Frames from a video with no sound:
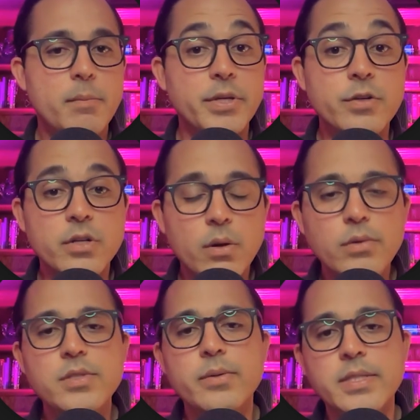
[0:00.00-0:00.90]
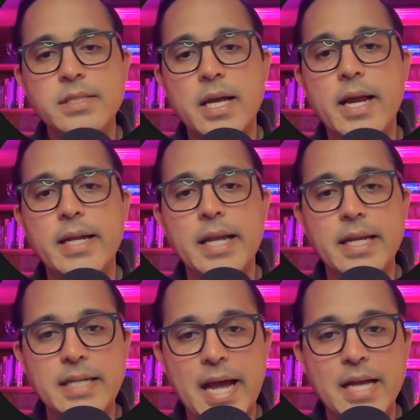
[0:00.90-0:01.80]
But you can also assign
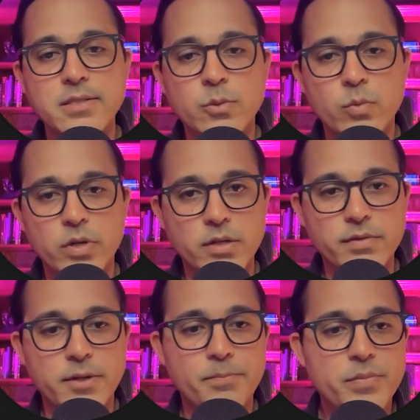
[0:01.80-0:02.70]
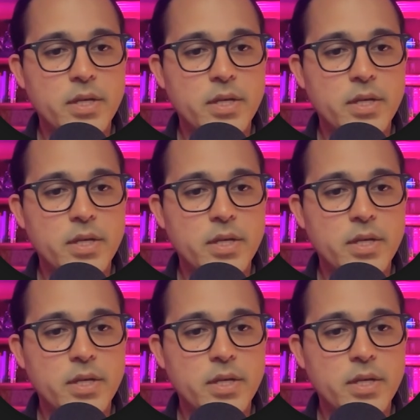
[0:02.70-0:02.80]
a task workflow.